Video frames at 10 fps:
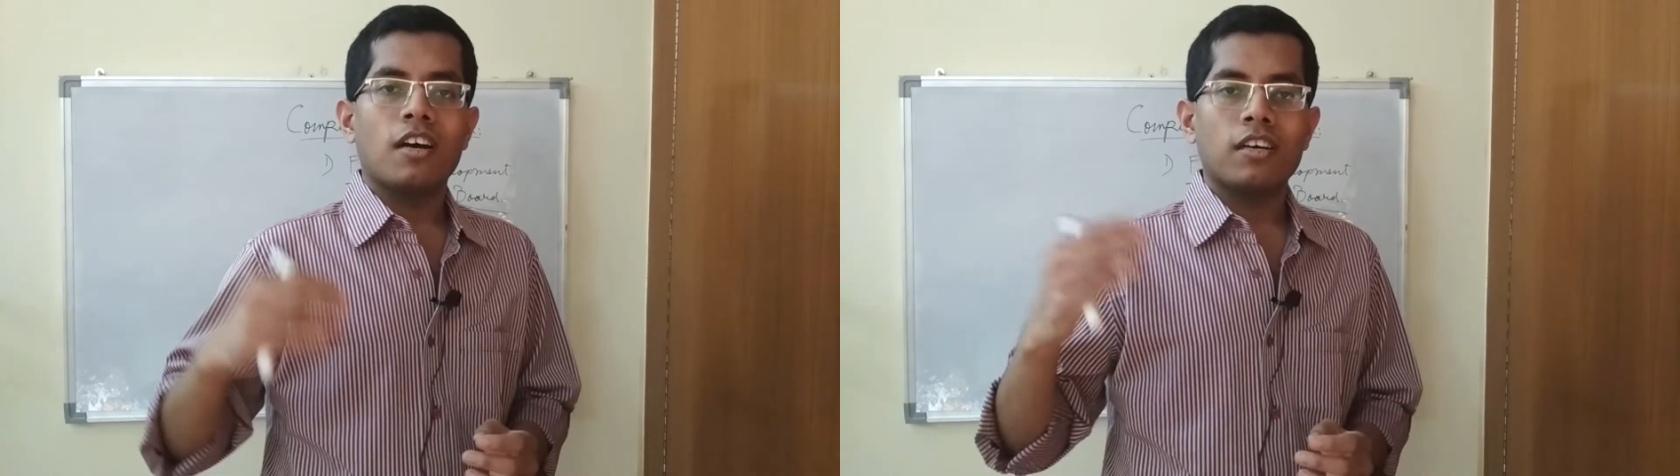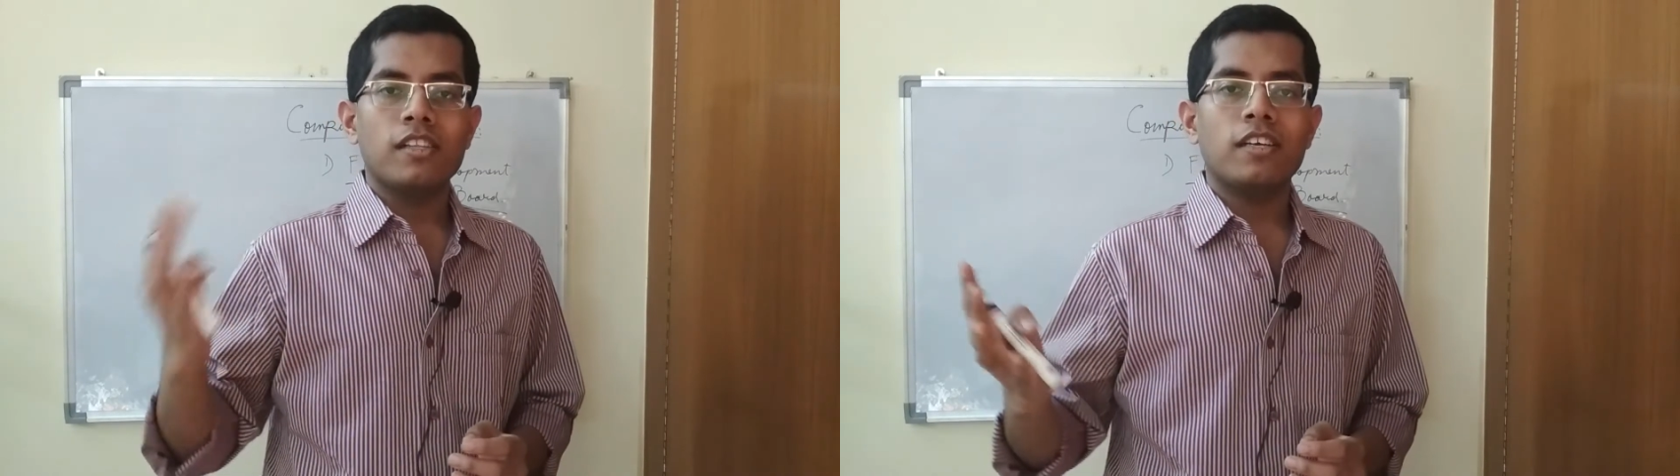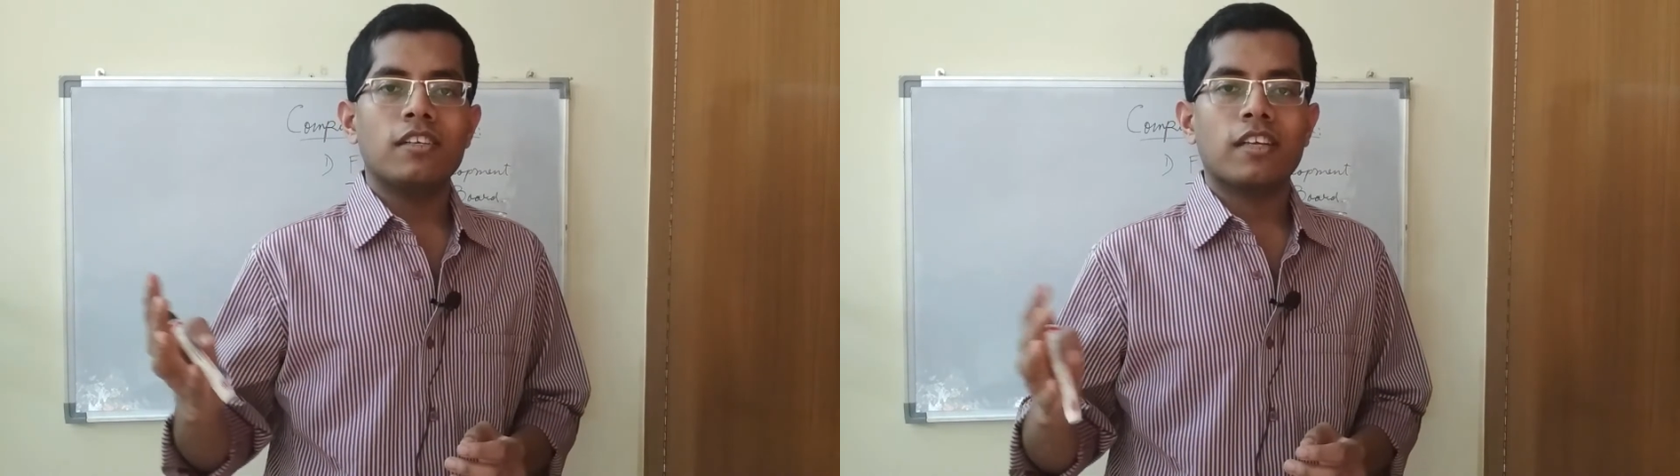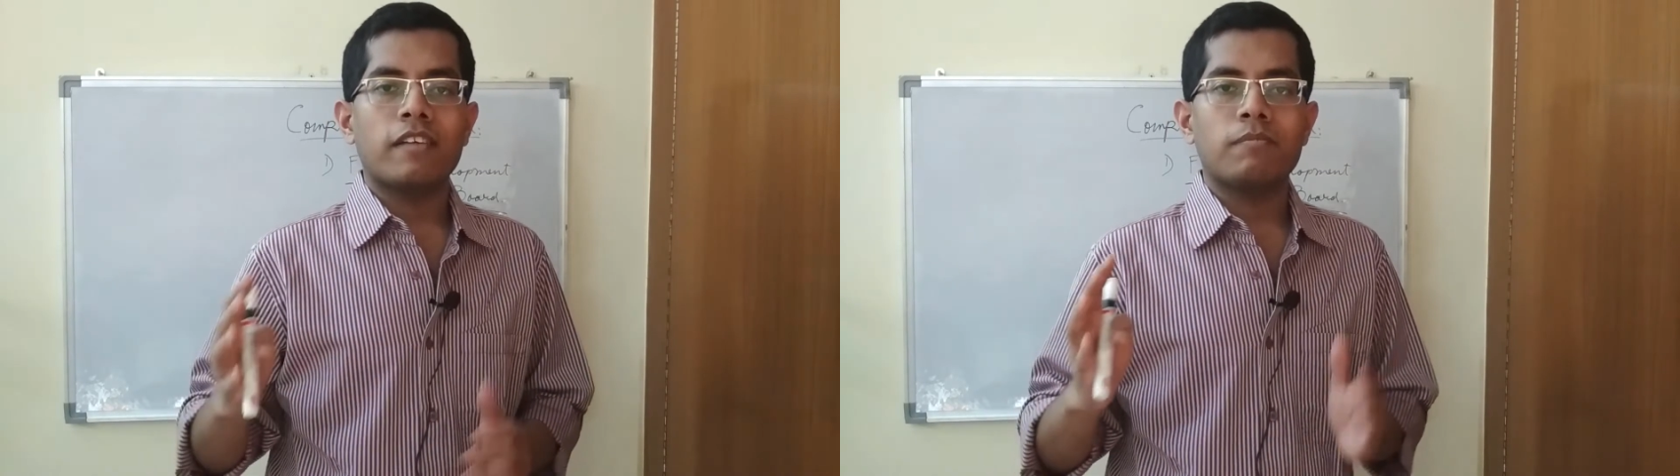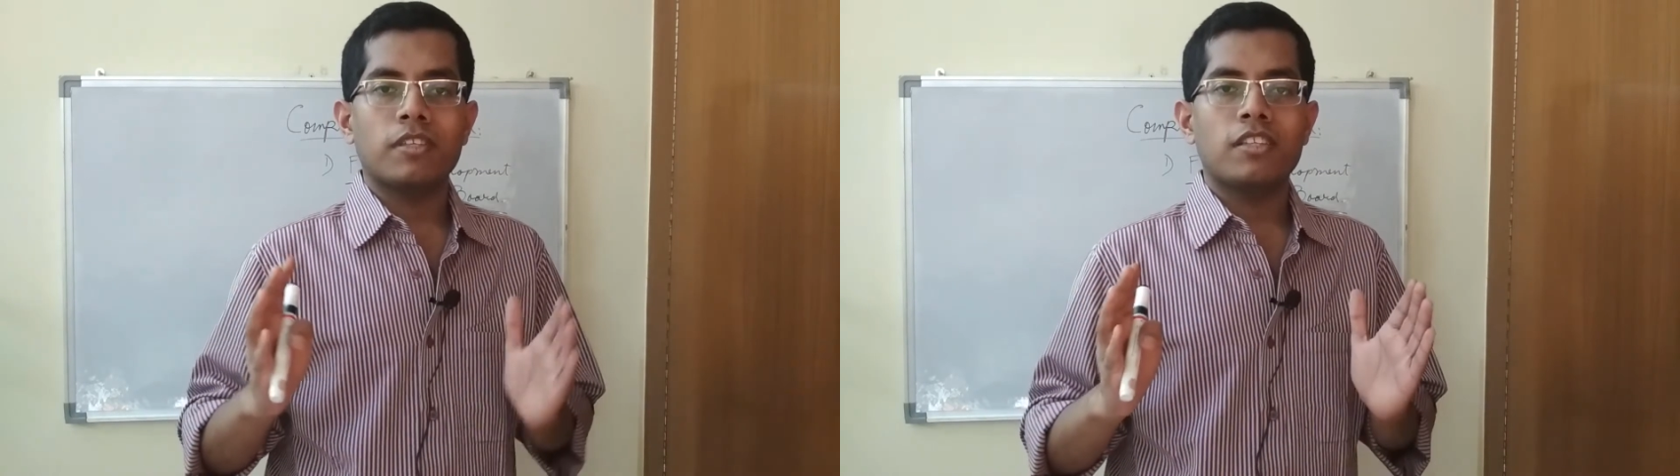Earlier
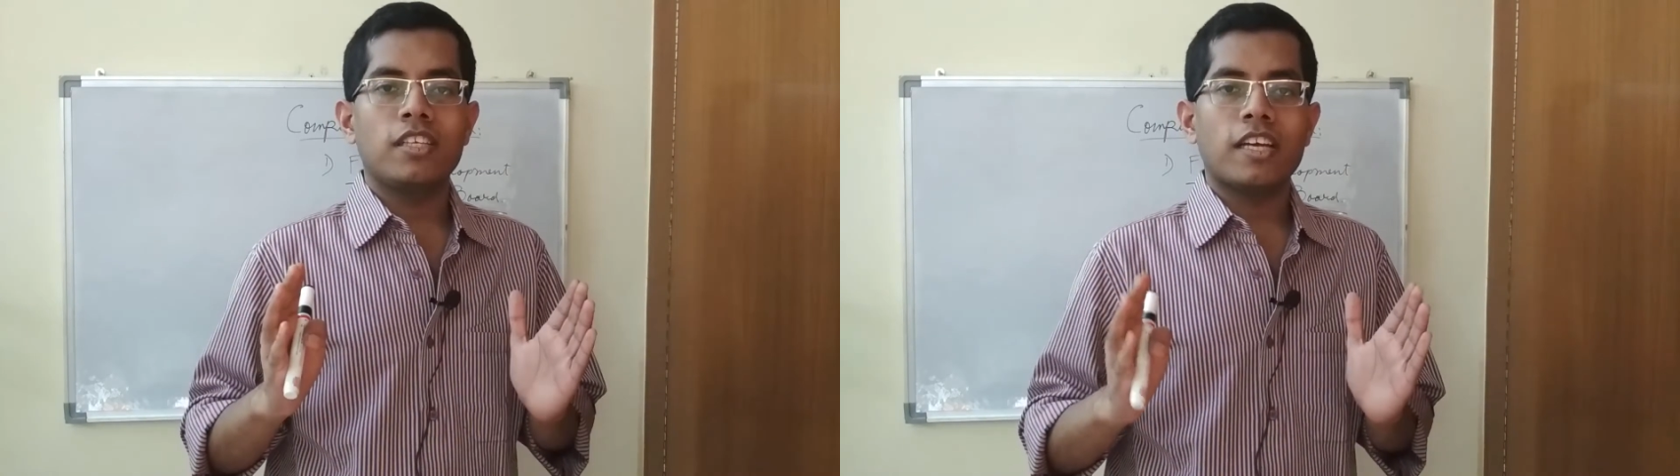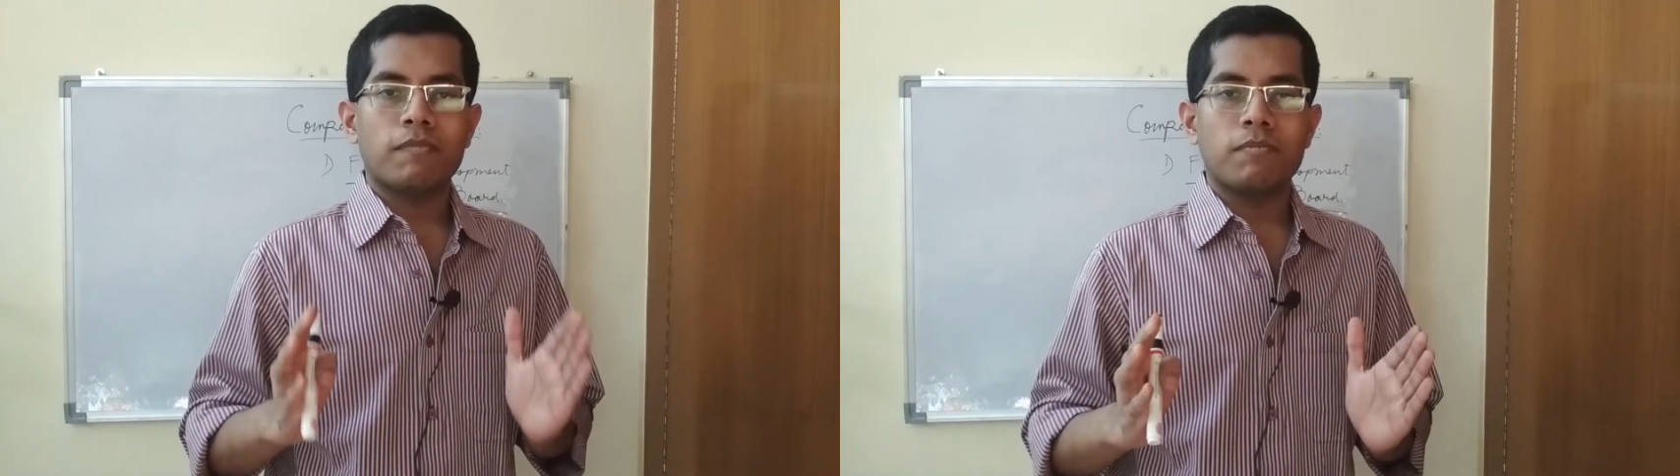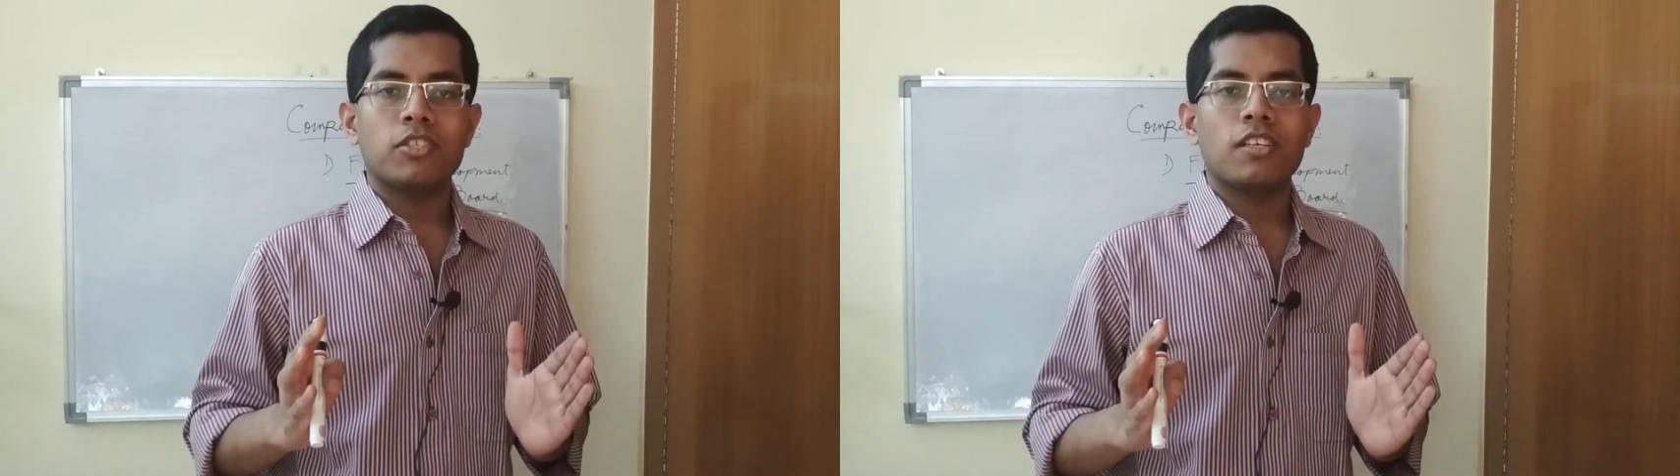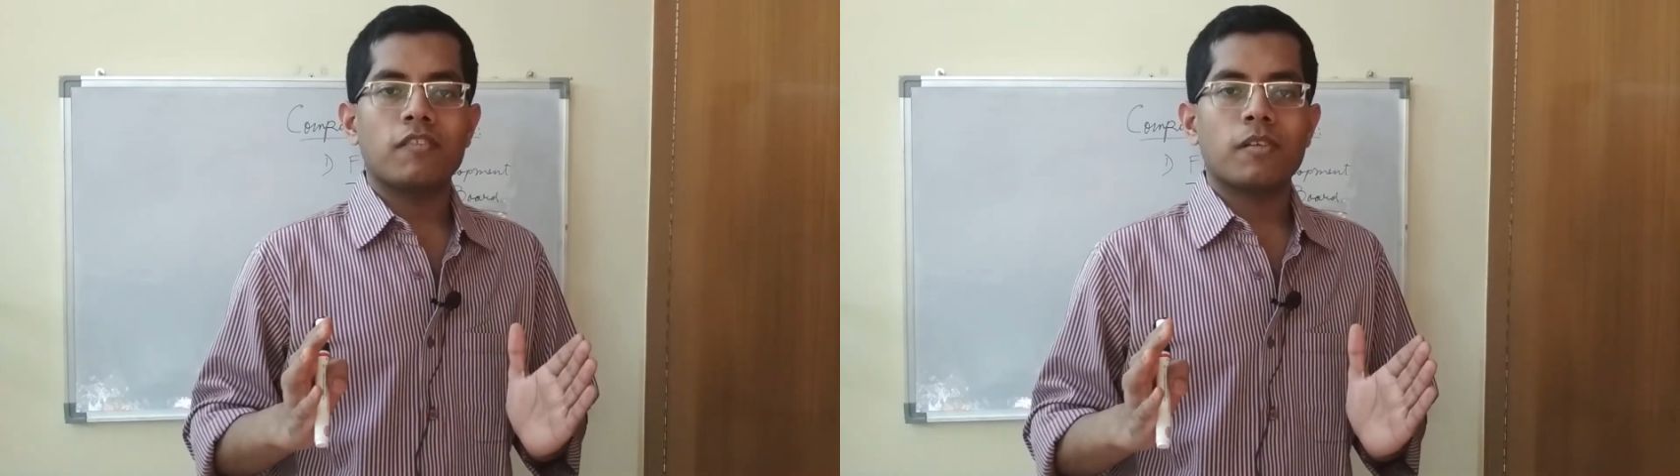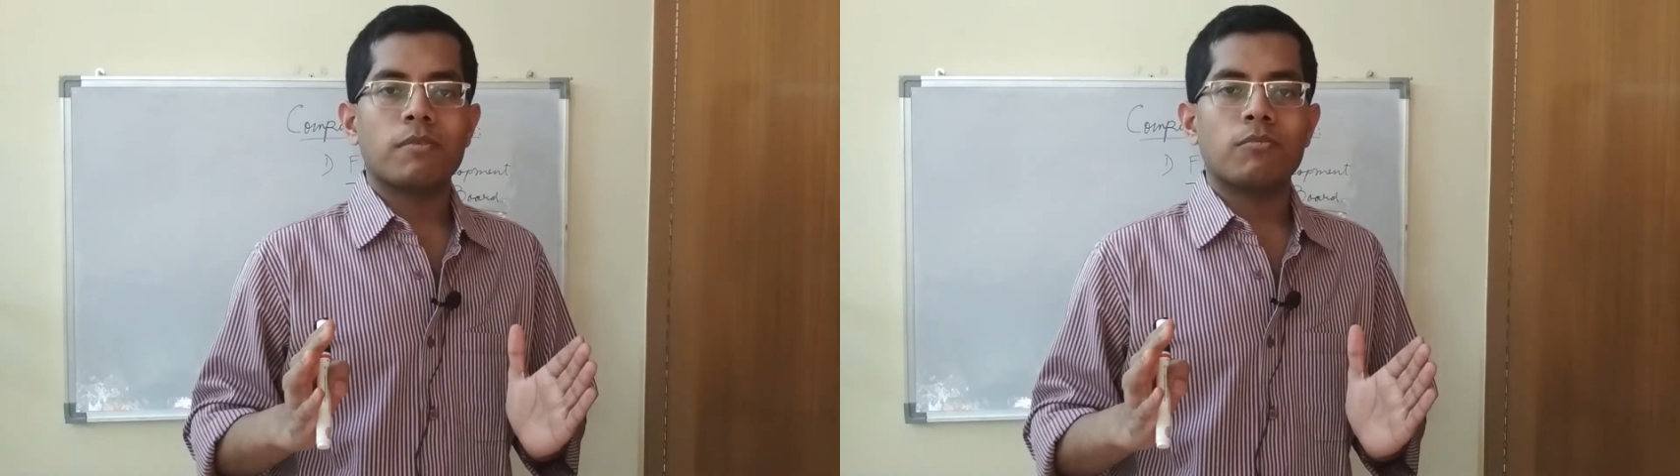F the FPGA
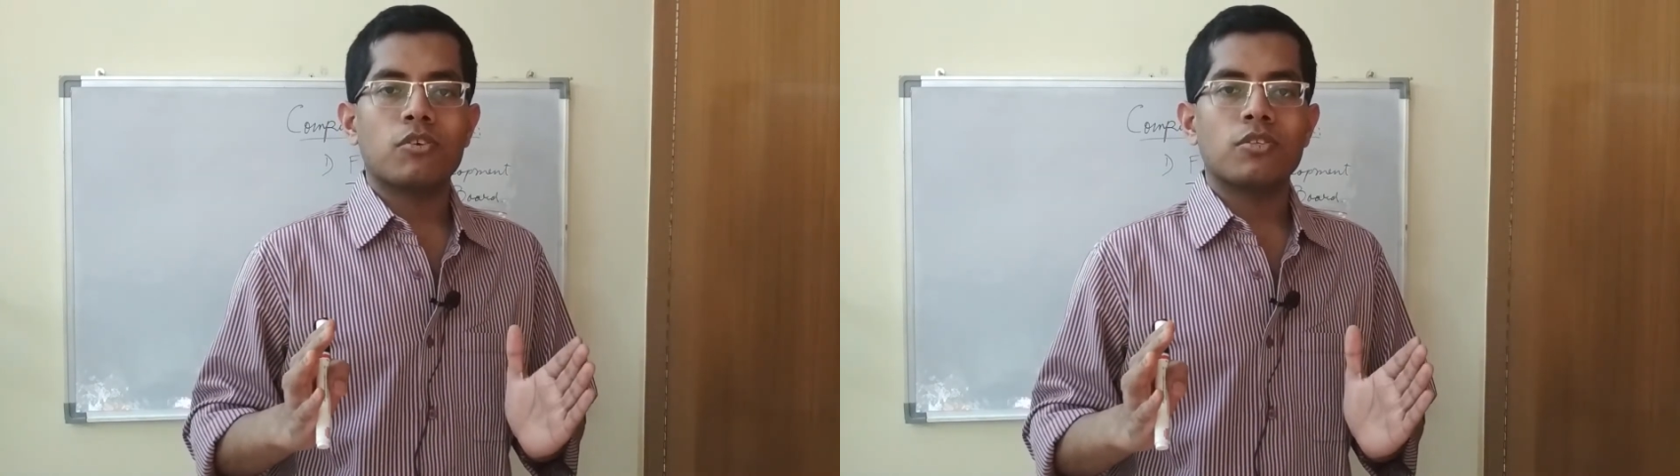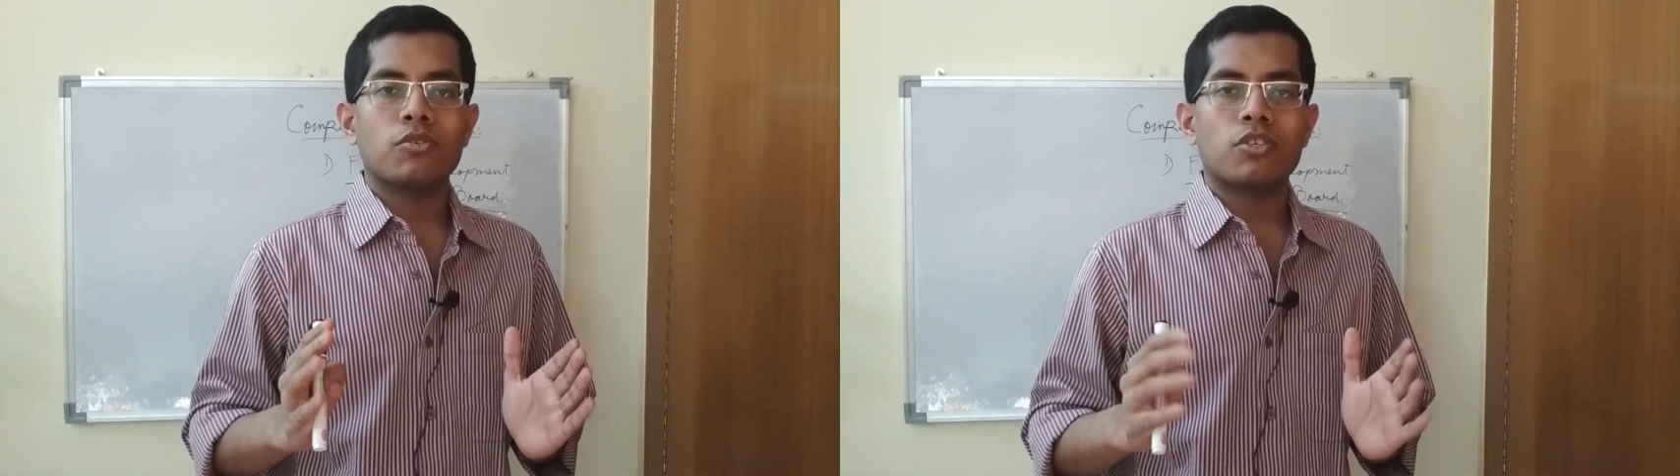development boards